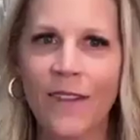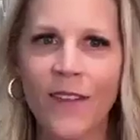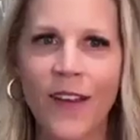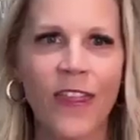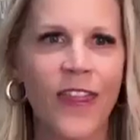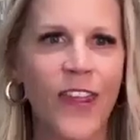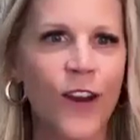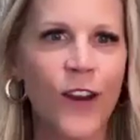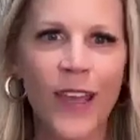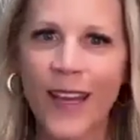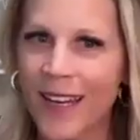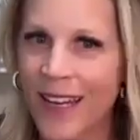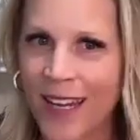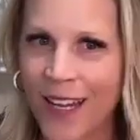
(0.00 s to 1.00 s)
love it. They're
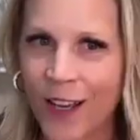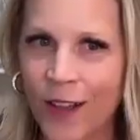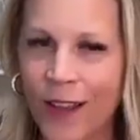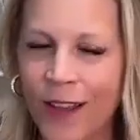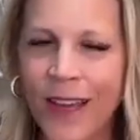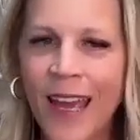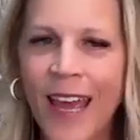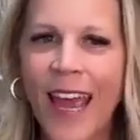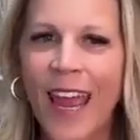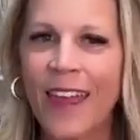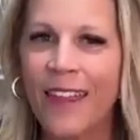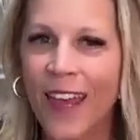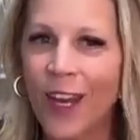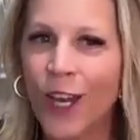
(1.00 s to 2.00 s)
getting a deal,
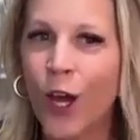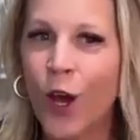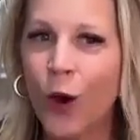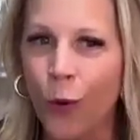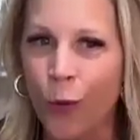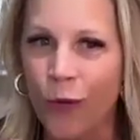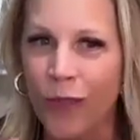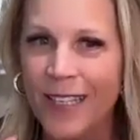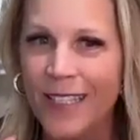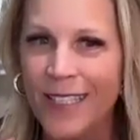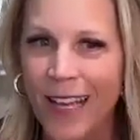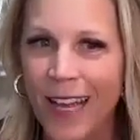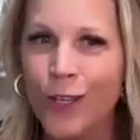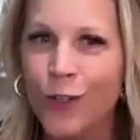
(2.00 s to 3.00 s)
and they know
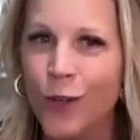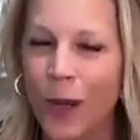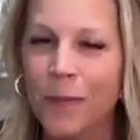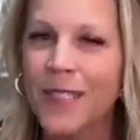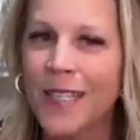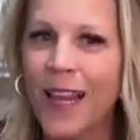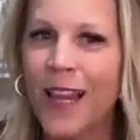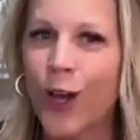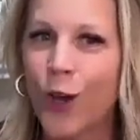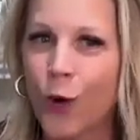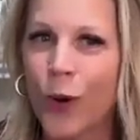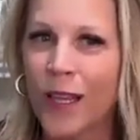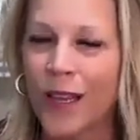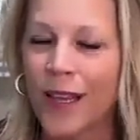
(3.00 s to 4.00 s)
these style drops sell
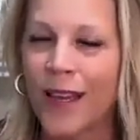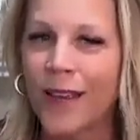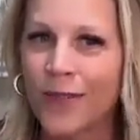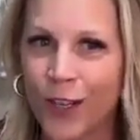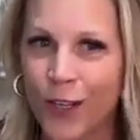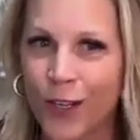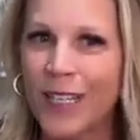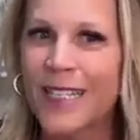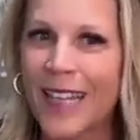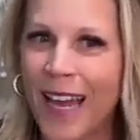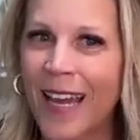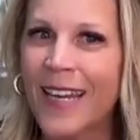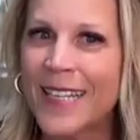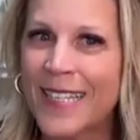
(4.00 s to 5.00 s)
out quickly. They're
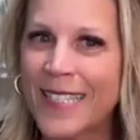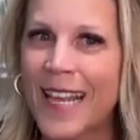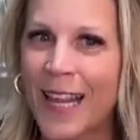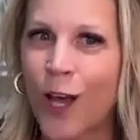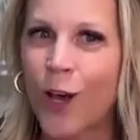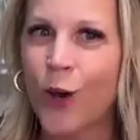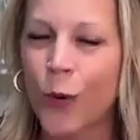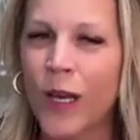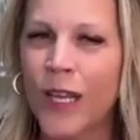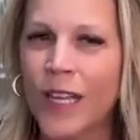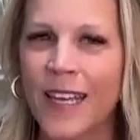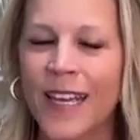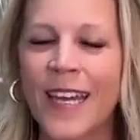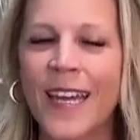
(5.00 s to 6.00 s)
designed to sell out
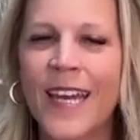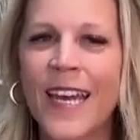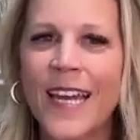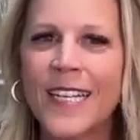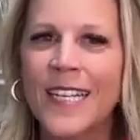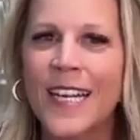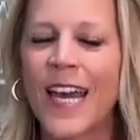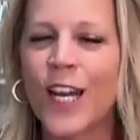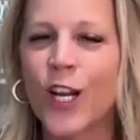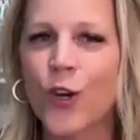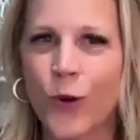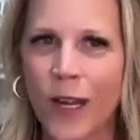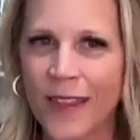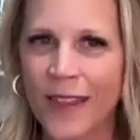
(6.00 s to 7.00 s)
quickly to kind
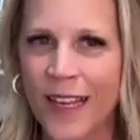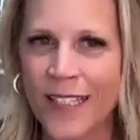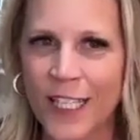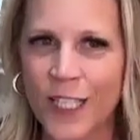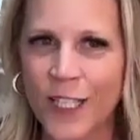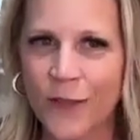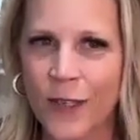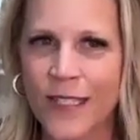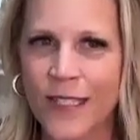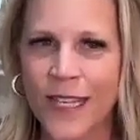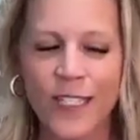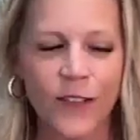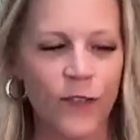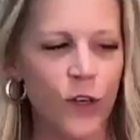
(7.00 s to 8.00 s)
of create that
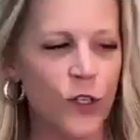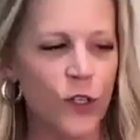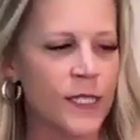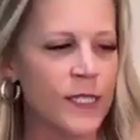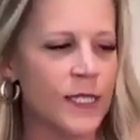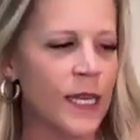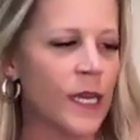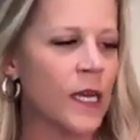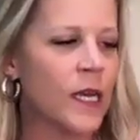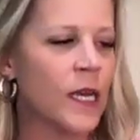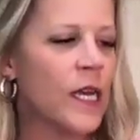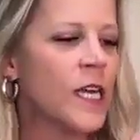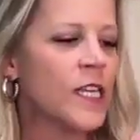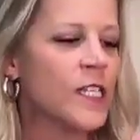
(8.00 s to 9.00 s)
sense of urgency.
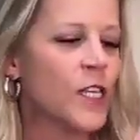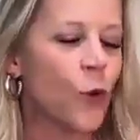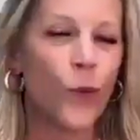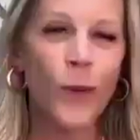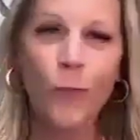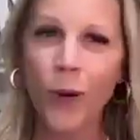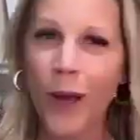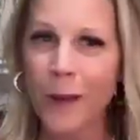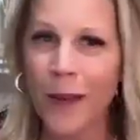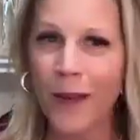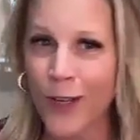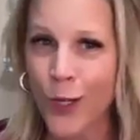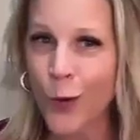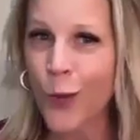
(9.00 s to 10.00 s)
So we probably
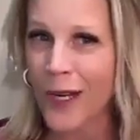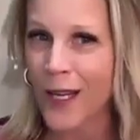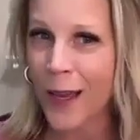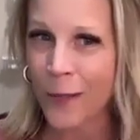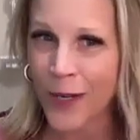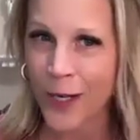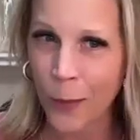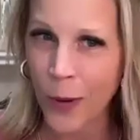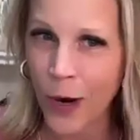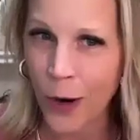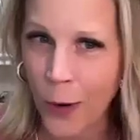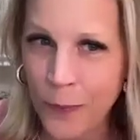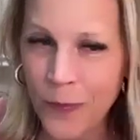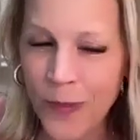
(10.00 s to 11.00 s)
have a new one coming
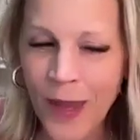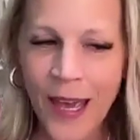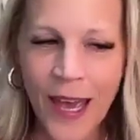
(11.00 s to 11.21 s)
tomorrow.